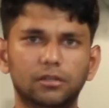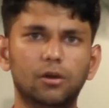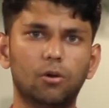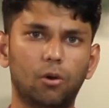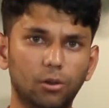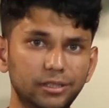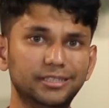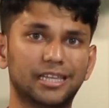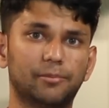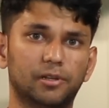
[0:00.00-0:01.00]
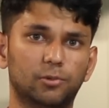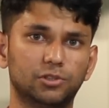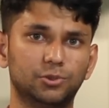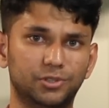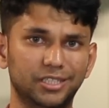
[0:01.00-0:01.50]
Now, all these camera
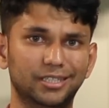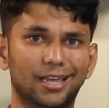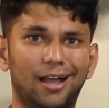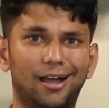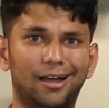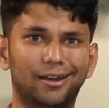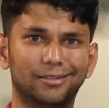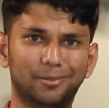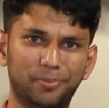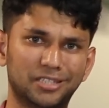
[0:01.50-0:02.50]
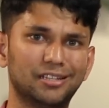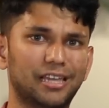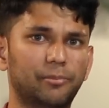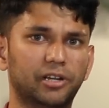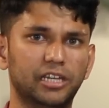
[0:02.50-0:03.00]
mods you see are the Pixel
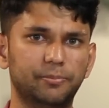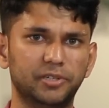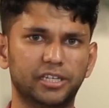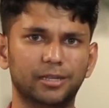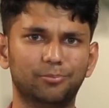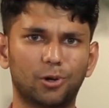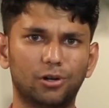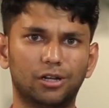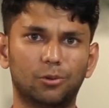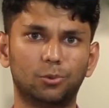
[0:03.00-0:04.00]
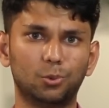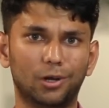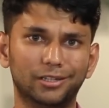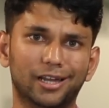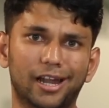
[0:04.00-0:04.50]
Camera A P K brought down to
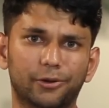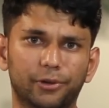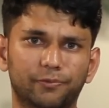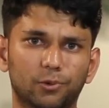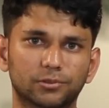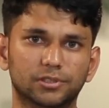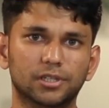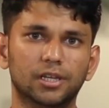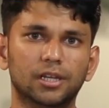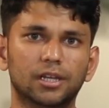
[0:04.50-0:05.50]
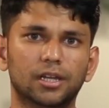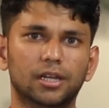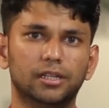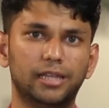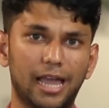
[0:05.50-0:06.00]
other Android phones.
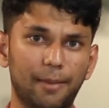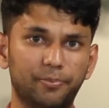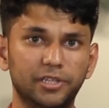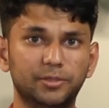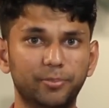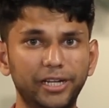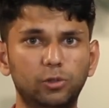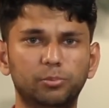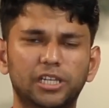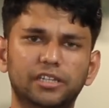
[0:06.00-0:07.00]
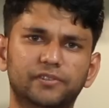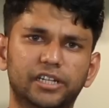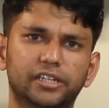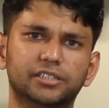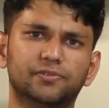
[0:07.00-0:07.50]
The app is made to believe
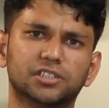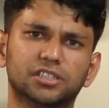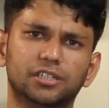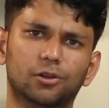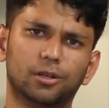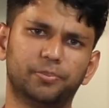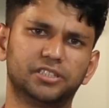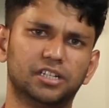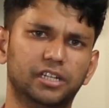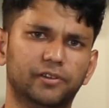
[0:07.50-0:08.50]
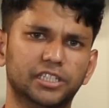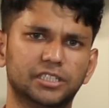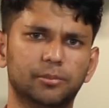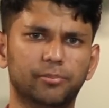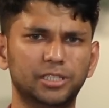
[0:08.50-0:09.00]
that it is functioning on a Pixel
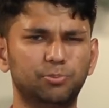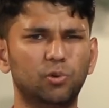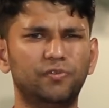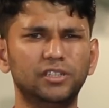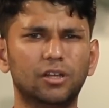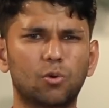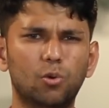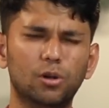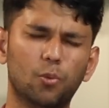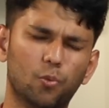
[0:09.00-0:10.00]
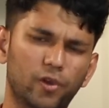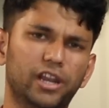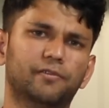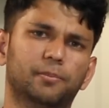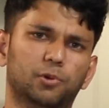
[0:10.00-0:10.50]
device by spoofing the code
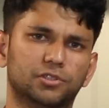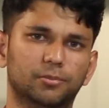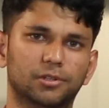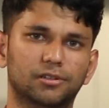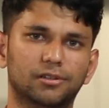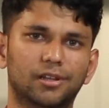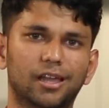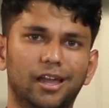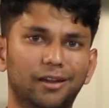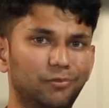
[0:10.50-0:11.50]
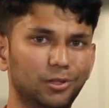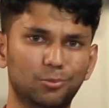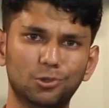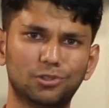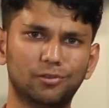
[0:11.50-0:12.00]
wherever possible. And for the
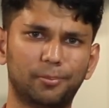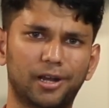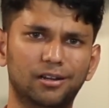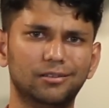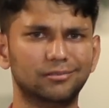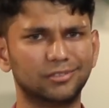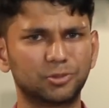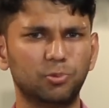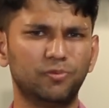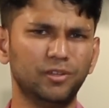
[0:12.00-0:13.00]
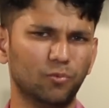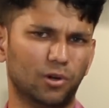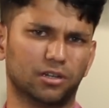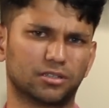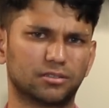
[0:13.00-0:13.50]
most of the part, the spoofing
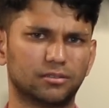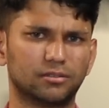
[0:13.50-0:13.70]
works.